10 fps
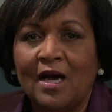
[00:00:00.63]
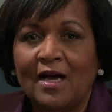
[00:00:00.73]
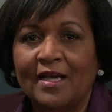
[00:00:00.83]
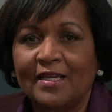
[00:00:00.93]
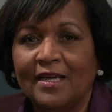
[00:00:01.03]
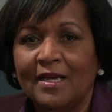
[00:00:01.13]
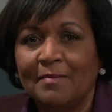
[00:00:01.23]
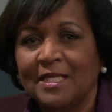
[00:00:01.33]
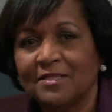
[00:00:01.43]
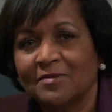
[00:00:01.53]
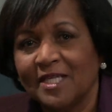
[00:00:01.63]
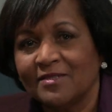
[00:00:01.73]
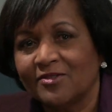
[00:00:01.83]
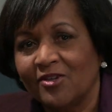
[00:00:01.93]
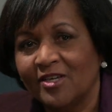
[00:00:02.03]
Hi, I'm
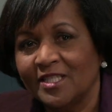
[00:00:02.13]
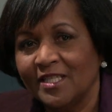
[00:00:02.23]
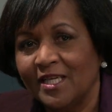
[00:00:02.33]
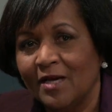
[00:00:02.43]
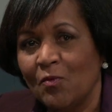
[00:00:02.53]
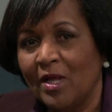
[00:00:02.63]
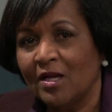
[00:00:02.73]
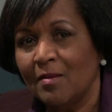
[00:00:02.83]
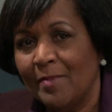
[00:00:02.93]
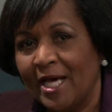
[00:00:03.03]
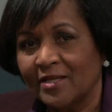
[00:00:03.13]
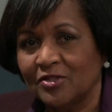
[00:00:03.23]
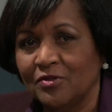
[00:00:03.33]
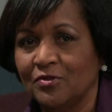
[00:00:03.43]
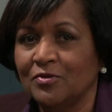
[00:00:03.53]
Antoinette Zloty, and welcome back
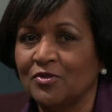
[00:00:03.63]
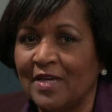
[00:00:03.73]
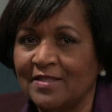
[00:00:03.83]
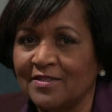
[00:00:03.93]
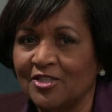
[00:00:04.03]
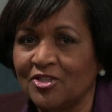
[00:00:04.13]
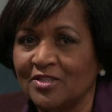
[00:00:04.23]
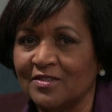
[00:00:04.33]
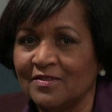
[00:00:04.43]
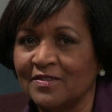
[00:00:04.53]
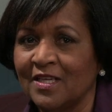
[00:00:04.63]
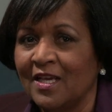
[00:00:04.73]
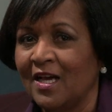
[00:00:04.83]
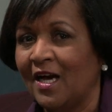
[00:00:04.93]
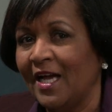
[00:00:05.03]
to Transitions.
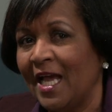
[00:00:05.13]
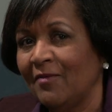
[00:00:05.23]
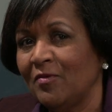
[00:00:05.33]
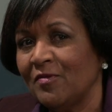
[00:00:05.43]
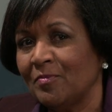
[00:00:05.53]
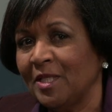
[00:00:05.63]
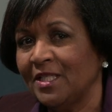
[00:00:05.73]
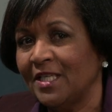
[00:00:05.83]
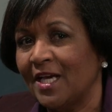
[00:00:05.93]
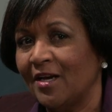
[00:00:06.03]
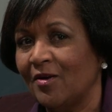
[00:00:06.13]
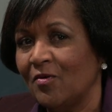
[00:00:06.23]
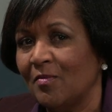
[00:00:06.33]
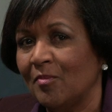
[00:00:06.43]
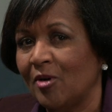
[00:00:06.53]
I have with me
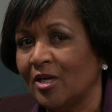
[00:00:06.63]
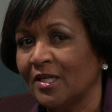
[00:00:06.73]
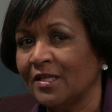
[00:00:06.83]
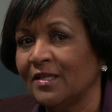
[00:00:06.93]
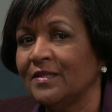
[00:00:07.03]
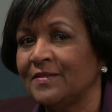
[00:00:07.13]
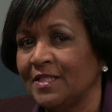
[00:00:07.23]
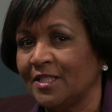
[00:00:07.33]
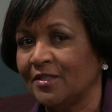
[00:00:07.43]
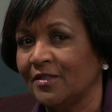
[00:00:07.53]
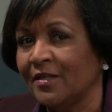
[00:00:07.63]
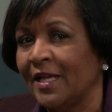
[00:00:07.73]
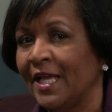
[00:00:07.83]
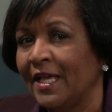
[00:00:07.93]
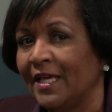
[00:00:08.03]
now Monica Sear,
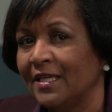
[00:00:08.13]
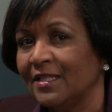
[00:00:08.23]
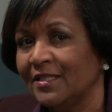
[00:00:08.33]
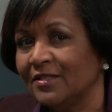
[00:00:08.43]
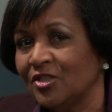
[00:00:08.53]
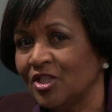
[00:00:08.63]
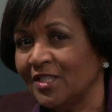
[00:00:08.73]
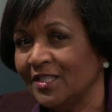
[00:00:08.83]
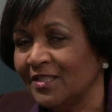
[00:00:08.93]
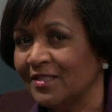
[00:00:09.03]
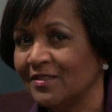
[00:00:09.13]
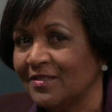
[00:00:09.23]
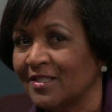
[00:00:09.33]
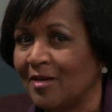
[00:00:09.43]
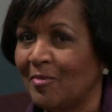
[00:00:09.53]
and she
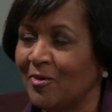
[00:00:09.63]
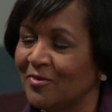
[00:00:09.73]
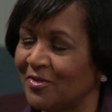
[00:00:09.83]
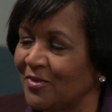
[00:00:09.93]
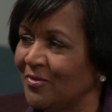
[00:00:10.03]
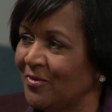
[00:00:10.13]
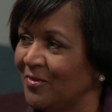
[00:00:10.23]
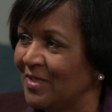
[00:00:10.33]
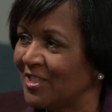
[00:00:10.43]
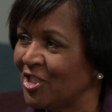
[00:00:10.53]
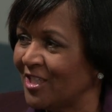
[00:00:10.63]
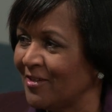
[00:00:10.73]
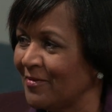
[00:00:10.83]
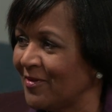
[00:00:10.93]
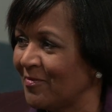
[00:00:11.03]
is about to
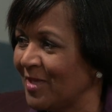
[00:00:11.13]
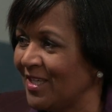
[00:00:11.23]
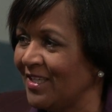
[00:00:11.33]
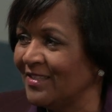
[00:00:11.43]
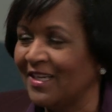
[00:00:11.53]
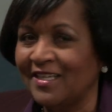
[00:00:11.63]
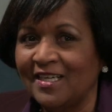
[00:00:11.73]
share with me